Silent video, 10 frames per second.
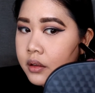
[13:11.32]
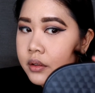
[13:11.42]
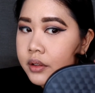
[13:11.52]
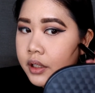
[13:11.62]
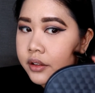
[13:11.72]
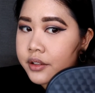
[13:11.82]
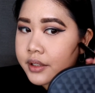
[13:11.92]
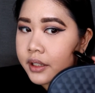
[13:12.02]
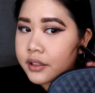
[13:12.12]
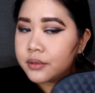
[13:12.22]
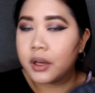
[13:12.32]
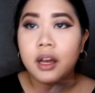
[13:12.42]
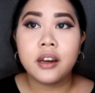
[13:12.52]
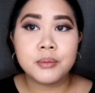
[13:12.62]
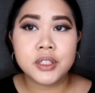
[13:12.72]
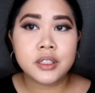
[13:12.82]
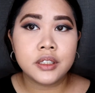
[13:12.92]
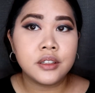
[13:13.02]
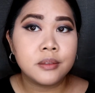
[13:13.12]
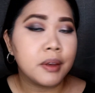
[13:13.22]
Do the other side as well. And I'm just
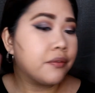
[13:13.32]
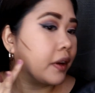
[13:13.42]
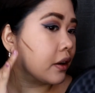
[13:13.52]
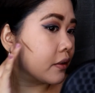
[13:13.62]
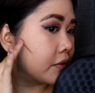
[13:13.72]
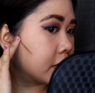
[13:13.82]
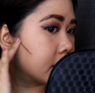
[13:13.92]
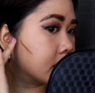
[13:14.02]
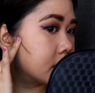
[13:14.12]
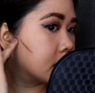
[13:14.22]
gonna use my finger for this.